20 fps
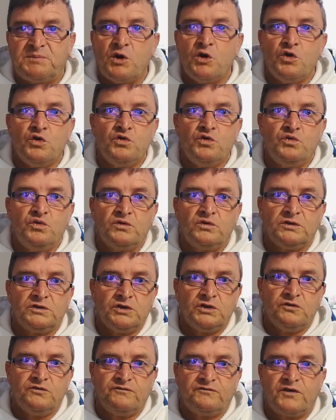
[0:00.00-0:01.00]
who
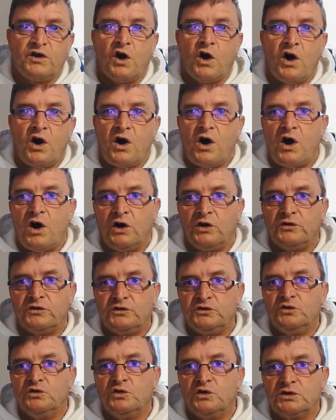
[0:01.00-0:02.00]
you've got on
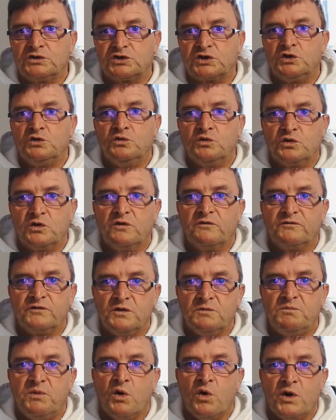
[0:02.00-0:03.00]
your school governor
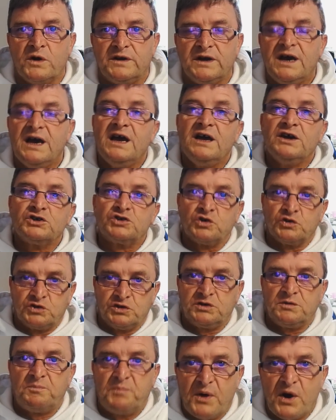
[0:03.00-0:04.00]
board. So do
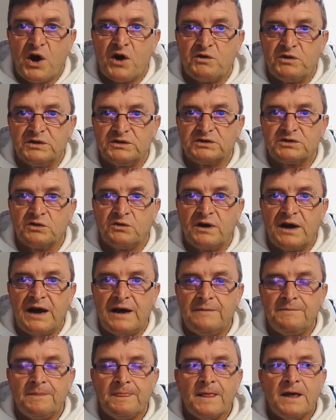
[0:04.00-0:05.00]
the parents, all right?
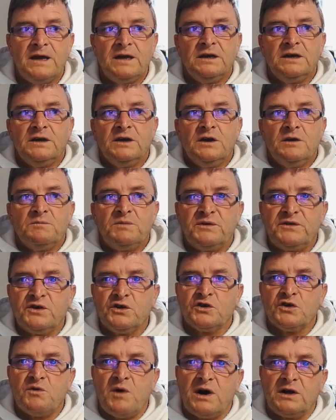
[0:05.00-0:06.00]
But the
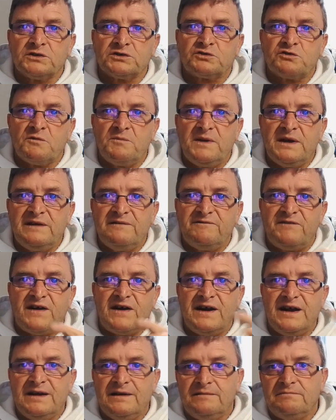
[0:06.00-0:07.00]
other ones were being
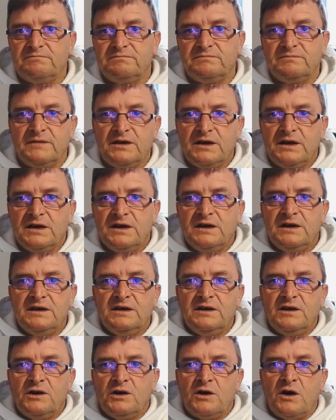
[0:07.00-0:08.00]
very
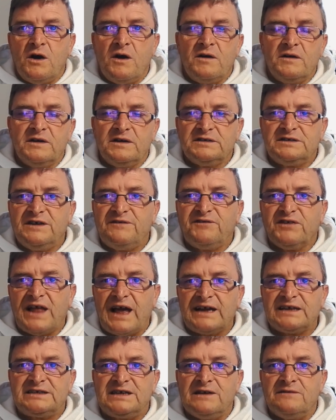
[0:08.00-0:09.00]

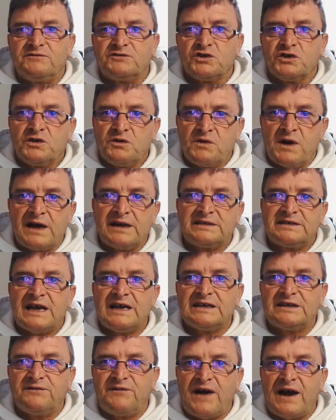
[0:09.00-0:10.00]
deflective. So they were
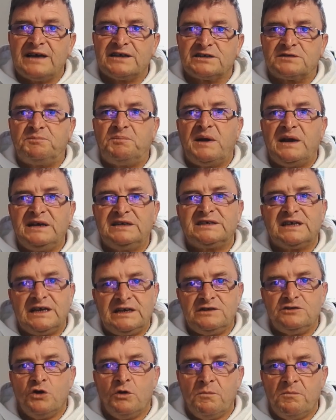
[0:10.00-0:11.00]
identifying as
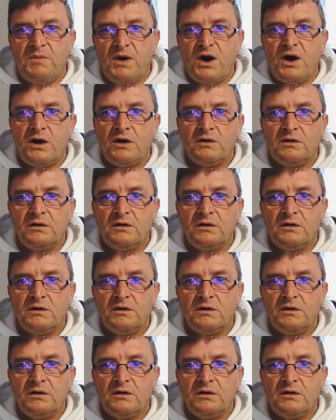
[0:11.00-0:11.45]
PC number